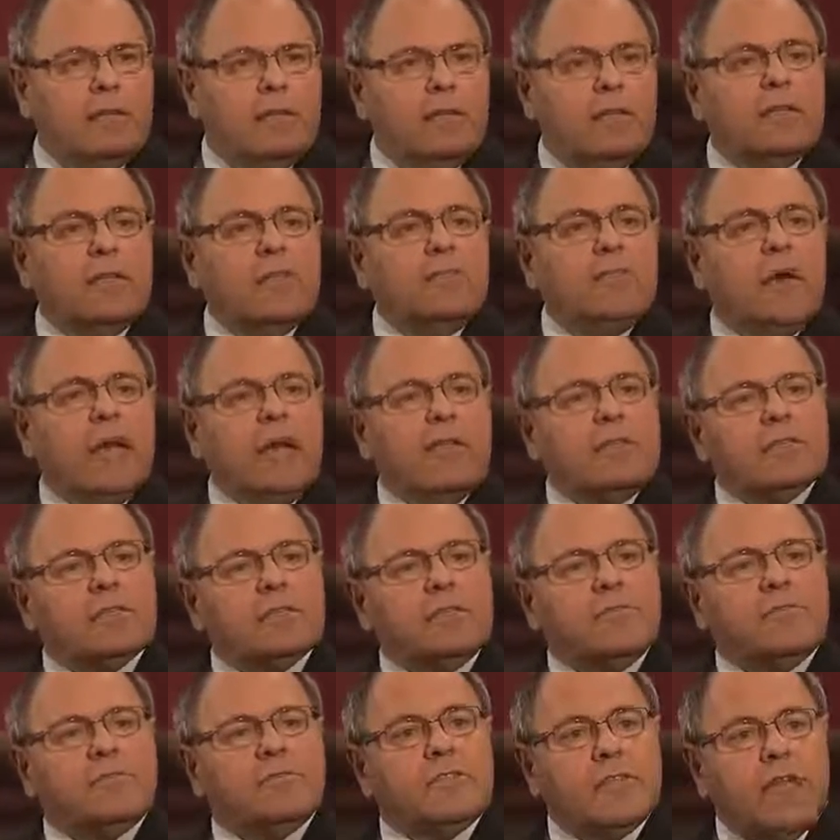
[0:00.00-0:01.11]
in the balance
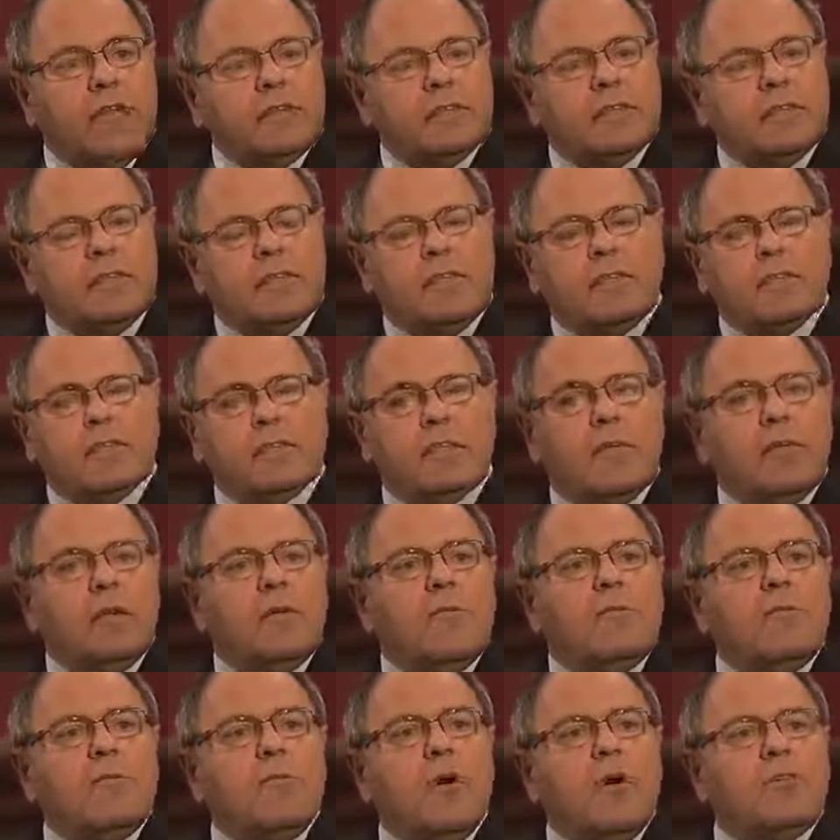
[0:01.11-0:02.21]
of justice,
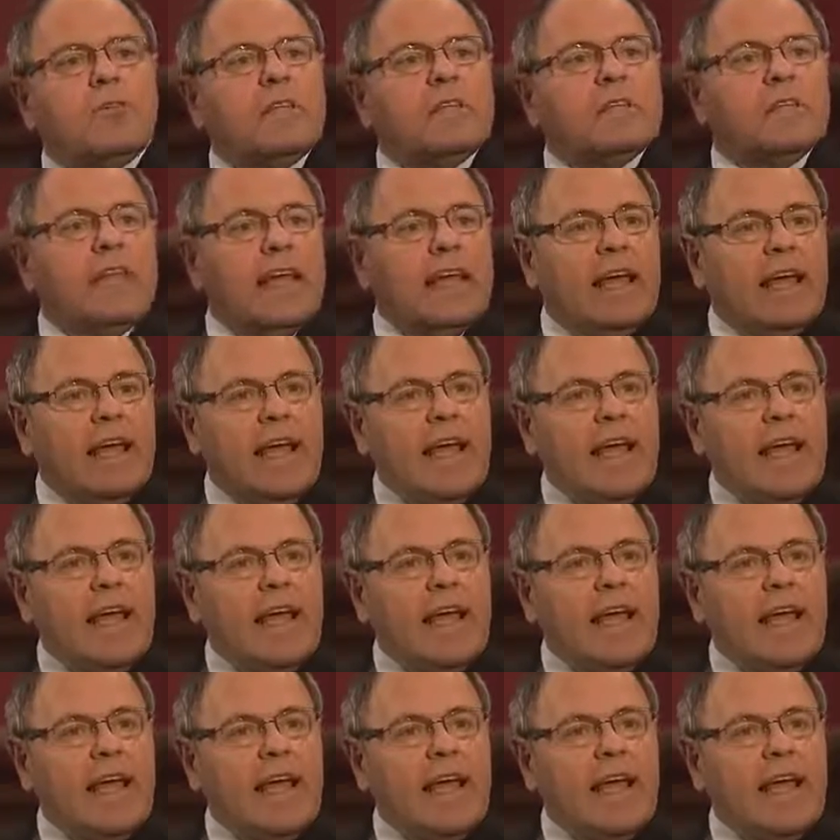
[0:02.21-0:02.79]
both in the